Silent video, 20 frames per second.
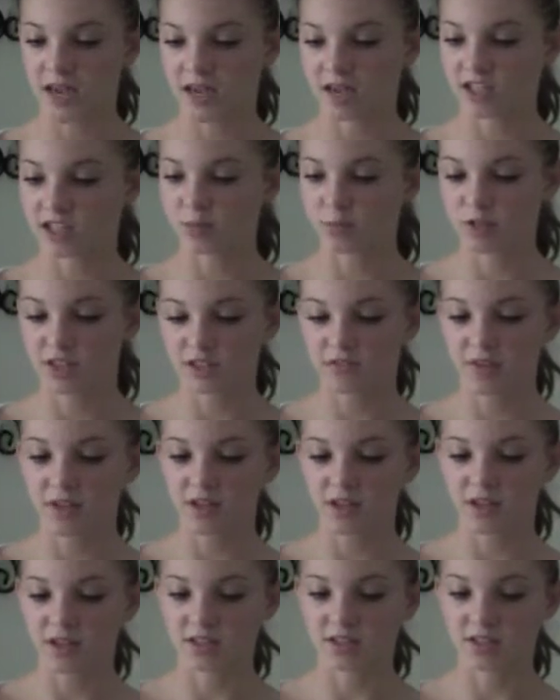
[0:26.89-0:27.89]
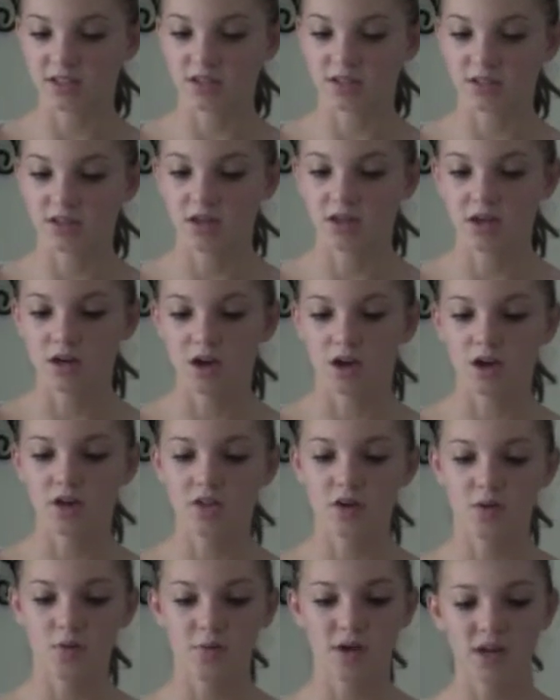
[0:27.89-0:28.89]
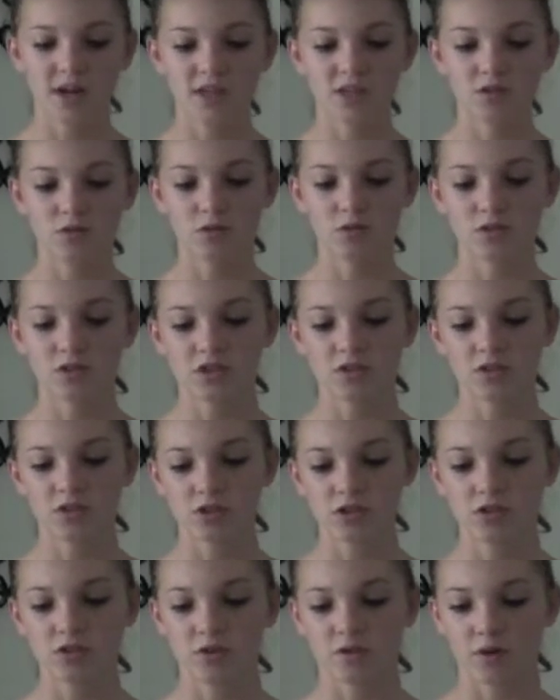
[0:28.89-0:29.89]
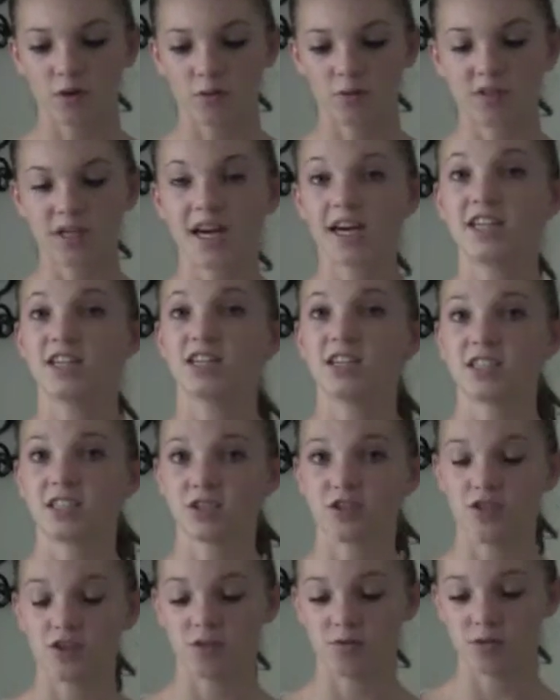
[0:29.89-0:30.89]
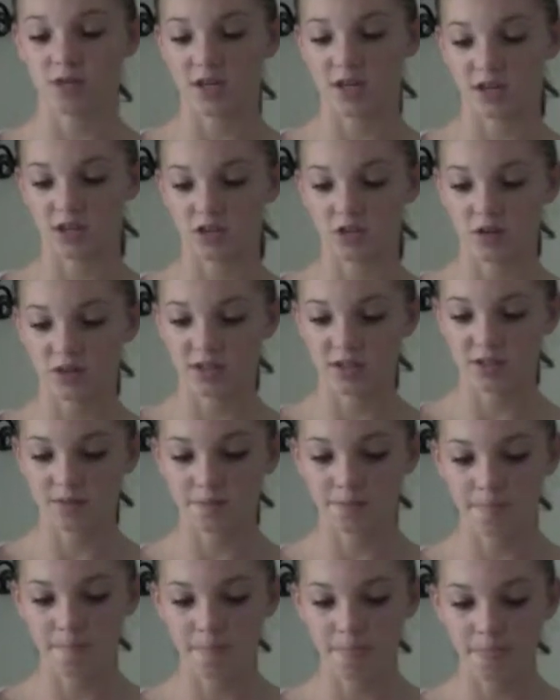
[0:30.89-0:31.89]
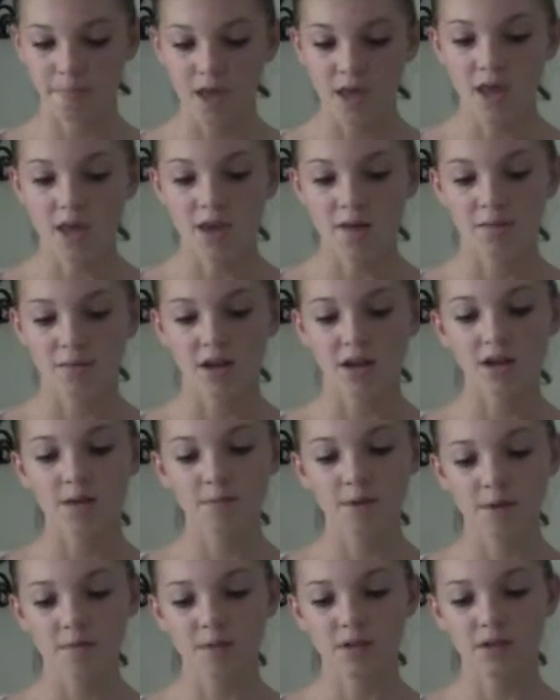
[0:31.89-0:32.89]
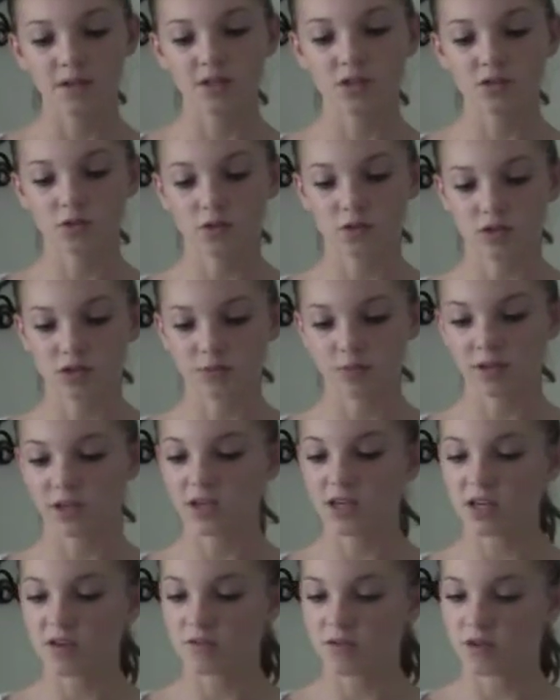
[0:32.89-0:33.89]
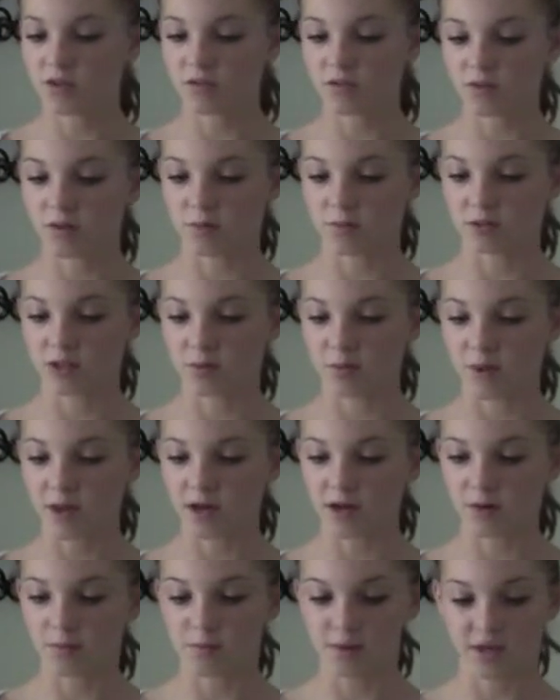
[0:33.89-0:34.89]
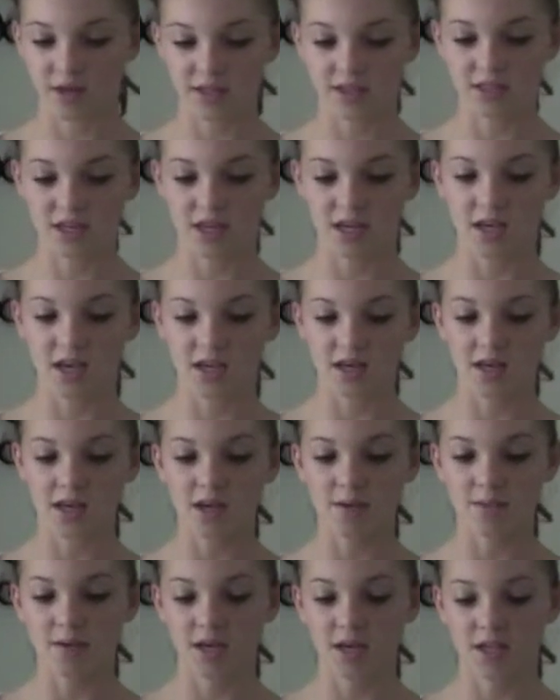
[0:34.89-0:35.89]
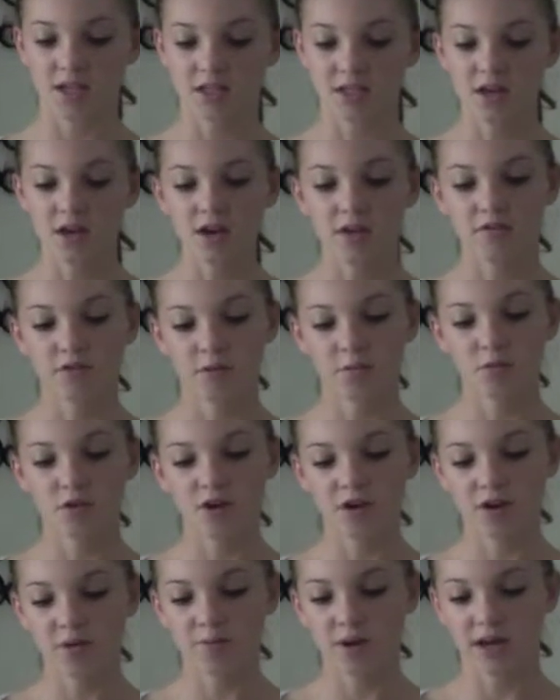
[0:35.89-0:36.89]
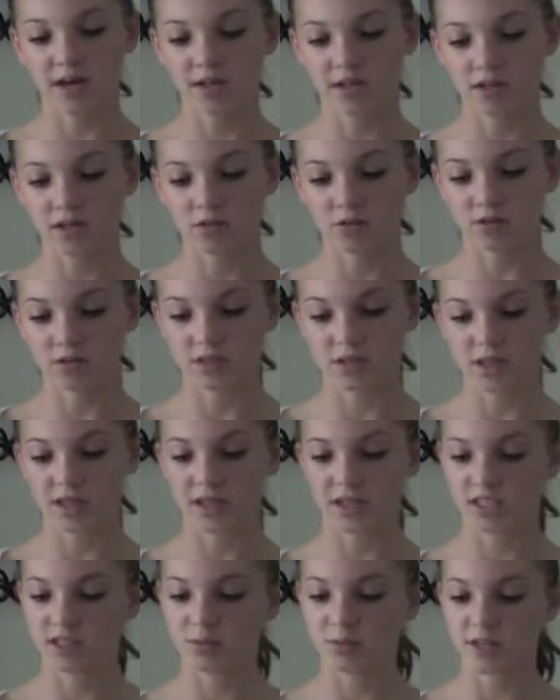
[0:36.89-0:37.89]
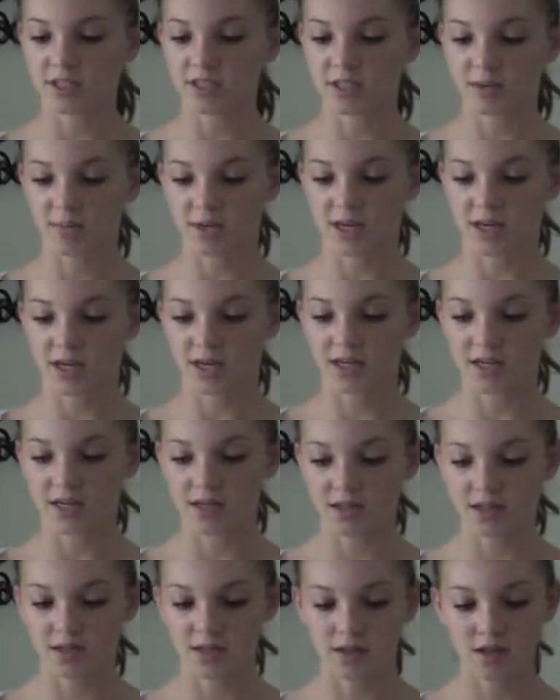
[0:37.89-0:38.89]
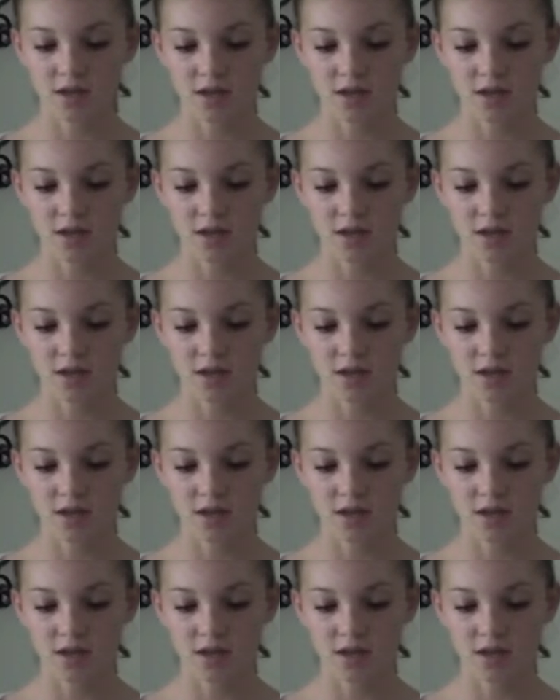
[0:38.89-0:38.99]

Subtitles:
can't express feelings. Although many schools use uniforms, I disagree with that choice. Many people in schools believe uniforms are better because they can keep kids from wearing bad clothes and expressing bad ideas.